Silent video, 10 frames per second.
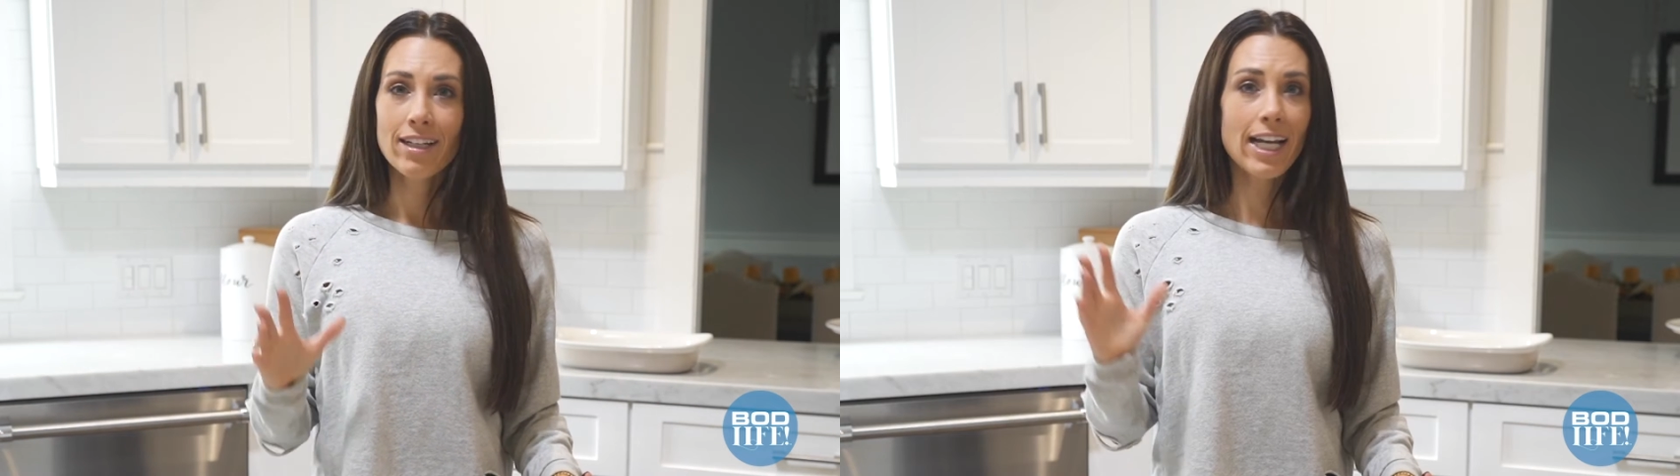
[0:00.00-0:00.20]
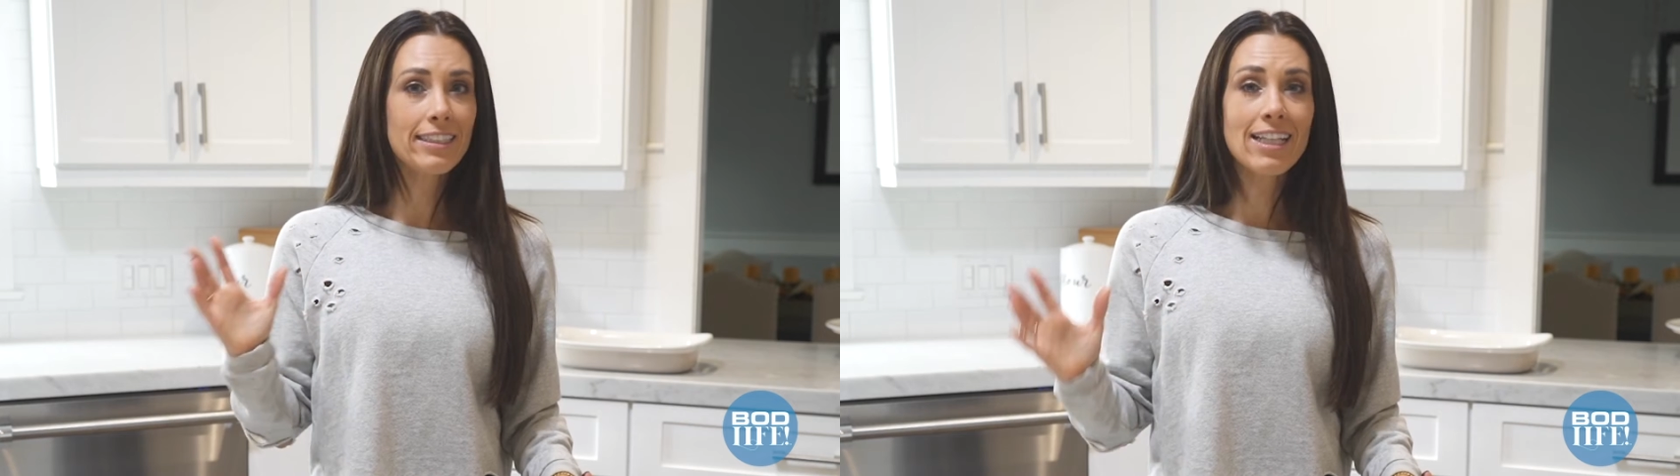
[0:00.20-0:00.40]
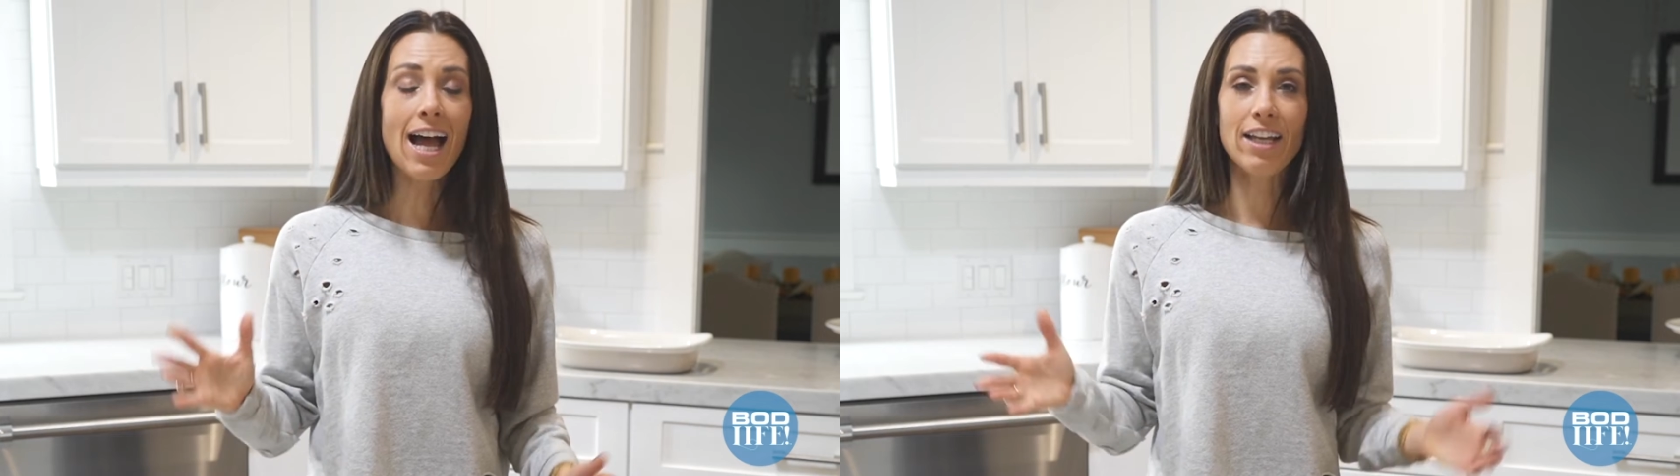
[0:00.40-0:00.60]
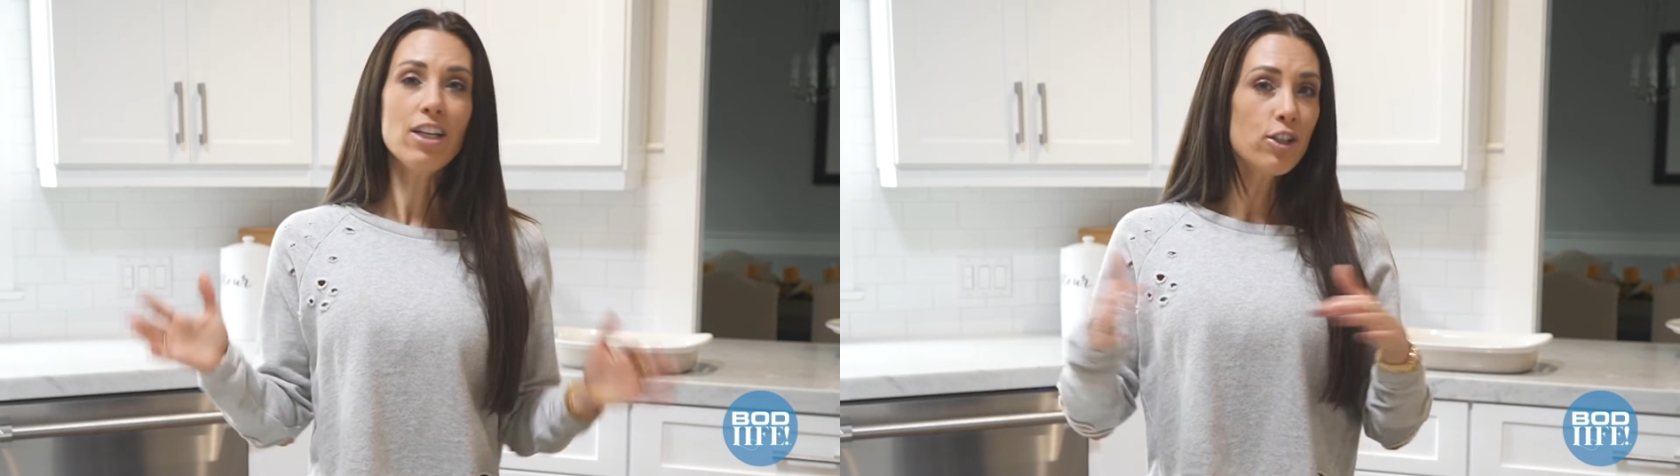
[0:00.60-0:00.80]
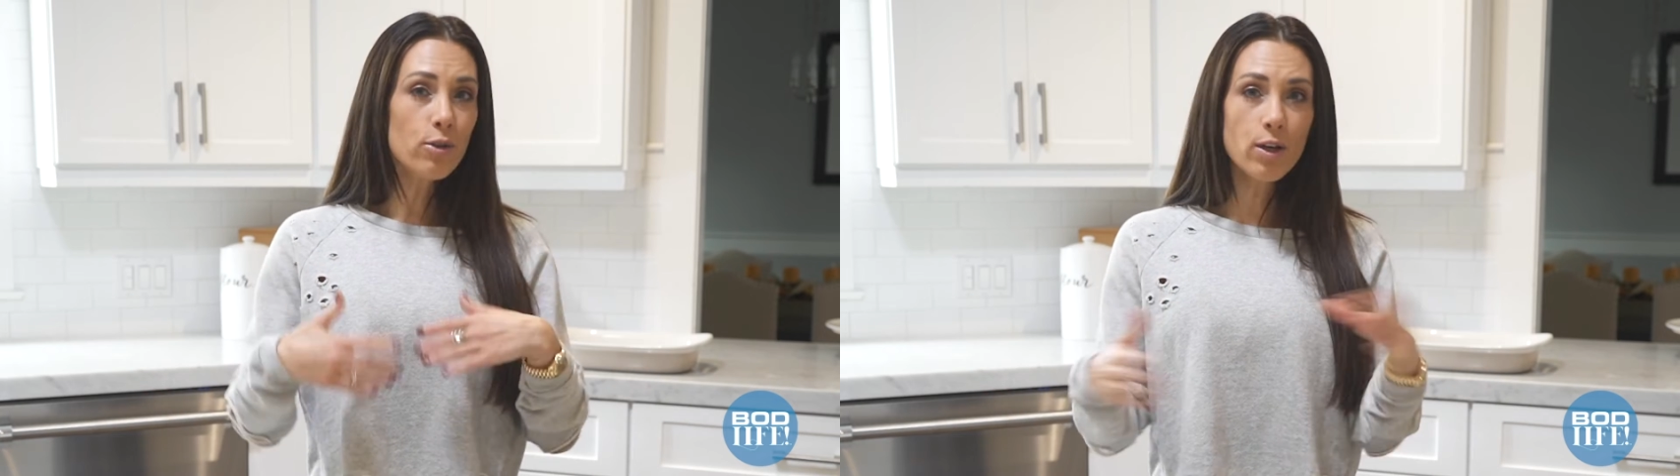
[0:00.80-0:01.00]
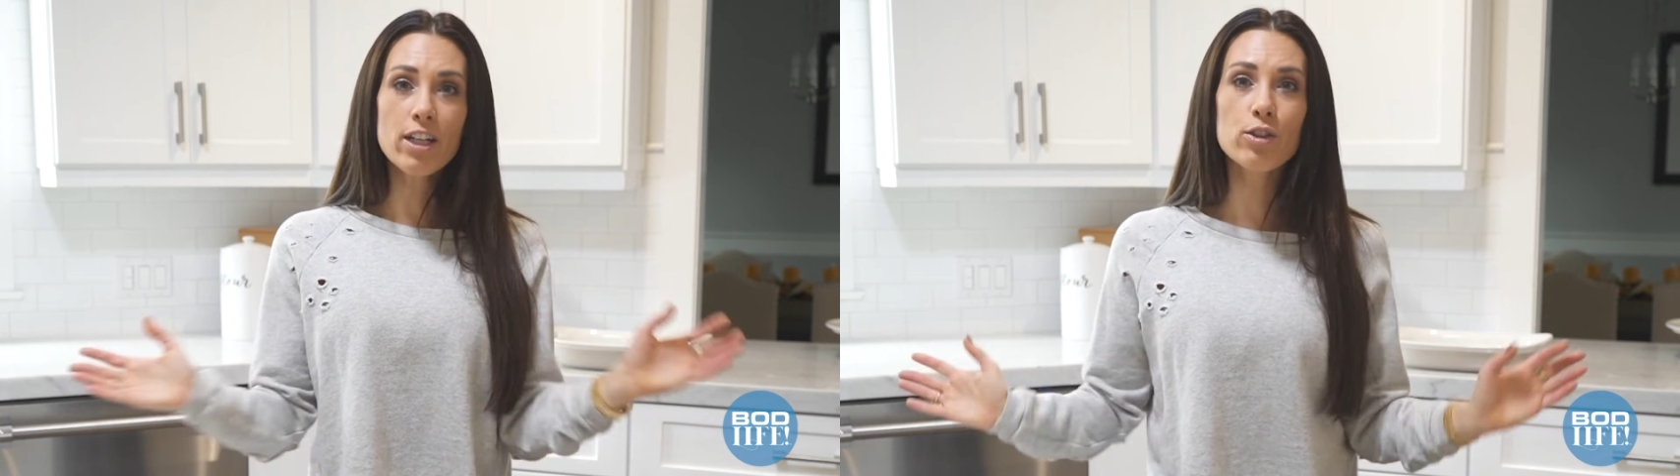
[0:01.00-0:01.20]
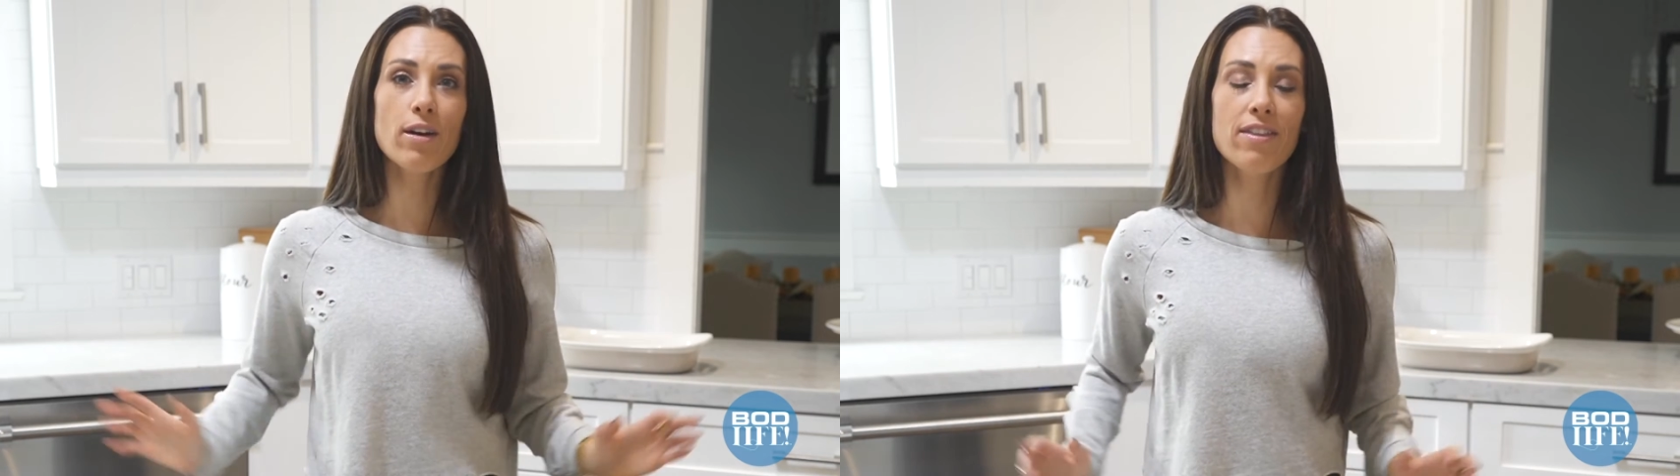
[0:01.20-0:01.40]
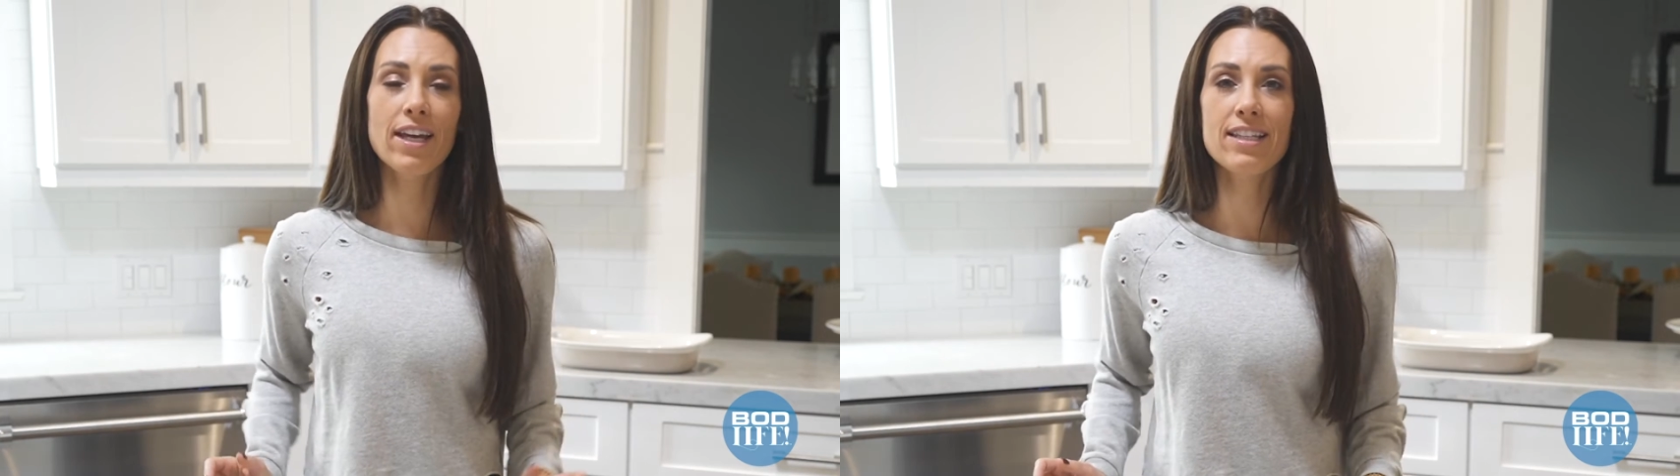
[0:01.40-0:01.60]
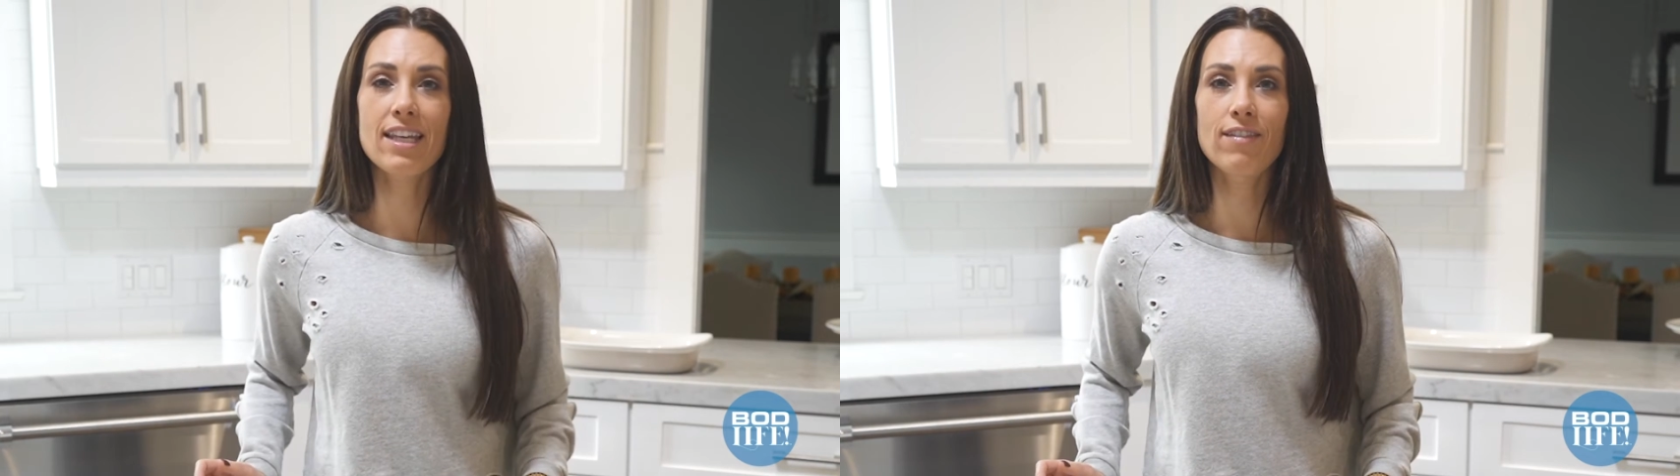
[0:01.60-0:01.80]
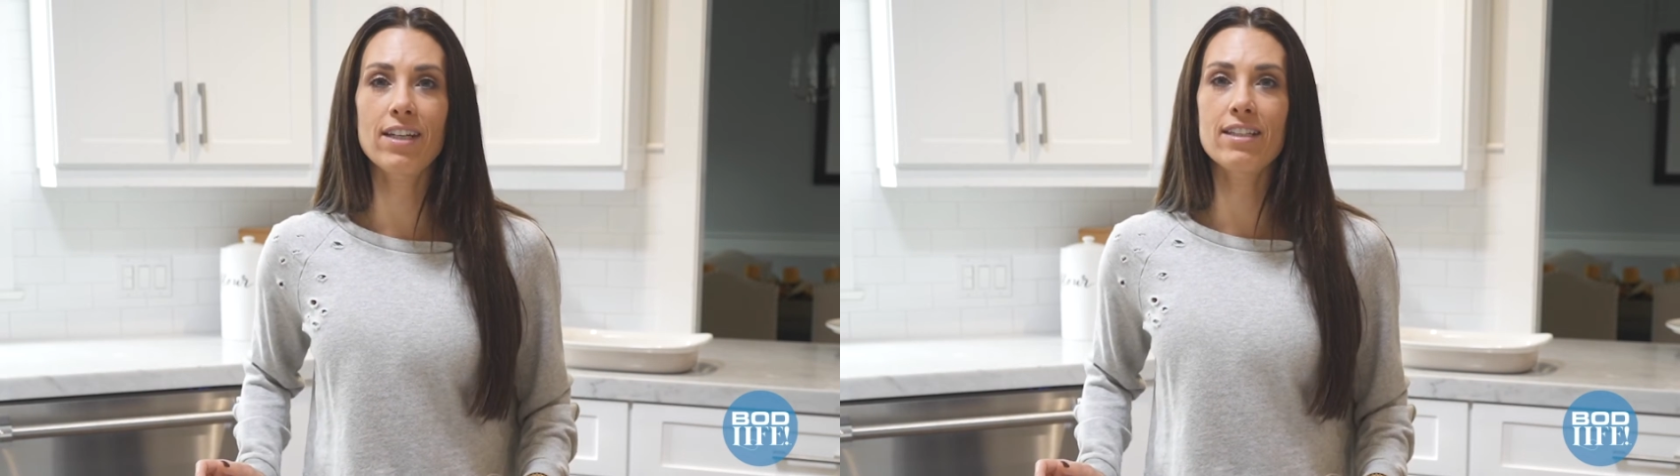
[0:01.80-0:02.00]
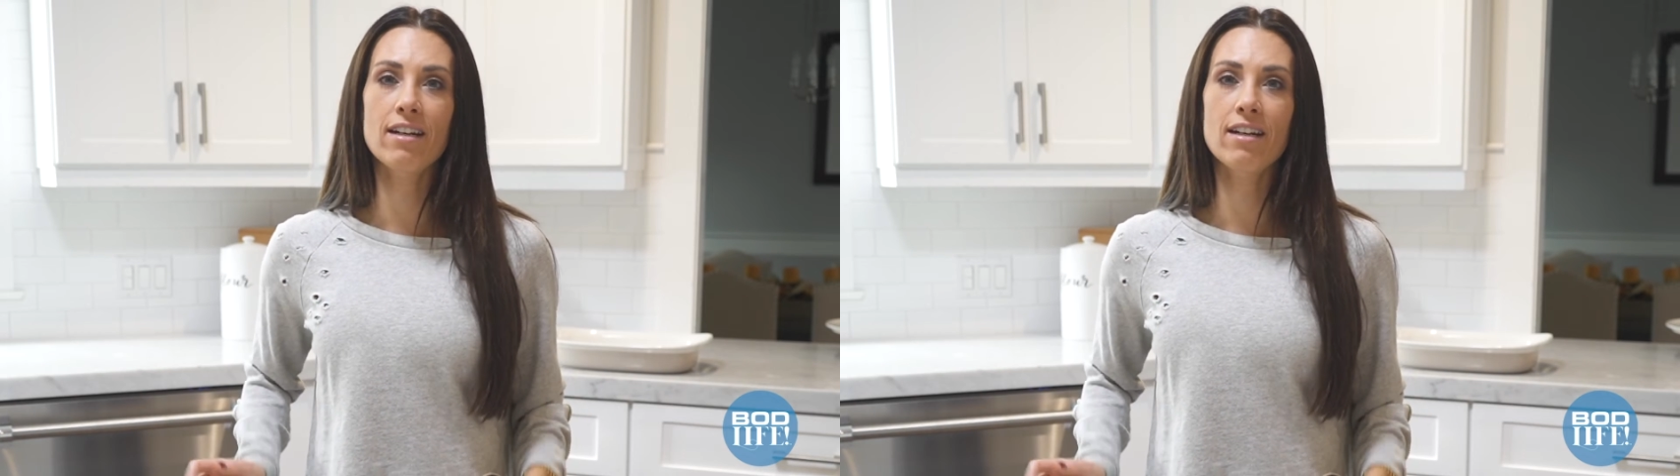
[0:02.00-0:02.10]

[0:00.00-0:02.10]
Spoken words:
It's not. You can enjoy Thanksgiving